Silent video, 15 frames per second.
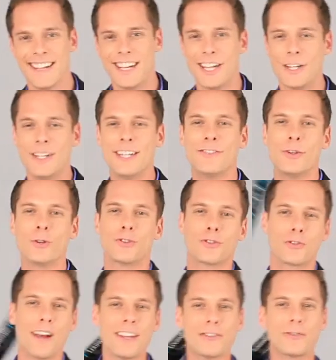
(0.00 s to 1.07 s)
You need to
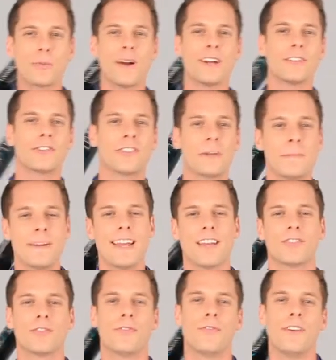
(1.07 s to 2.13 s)
address where
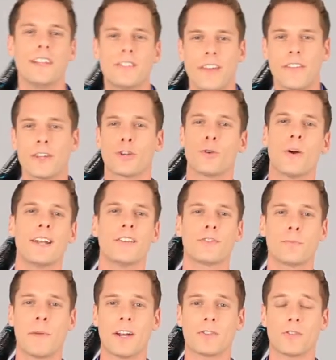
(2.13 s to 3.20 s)
CPS fits on the credit
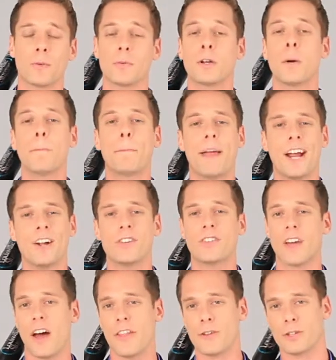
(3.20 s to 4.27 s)
spectrum compared
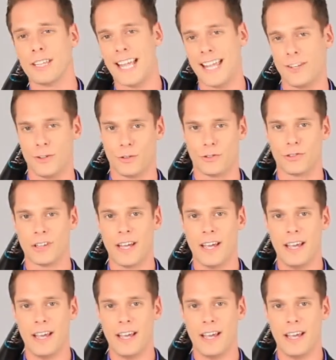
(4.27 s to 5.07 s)
to other lenders.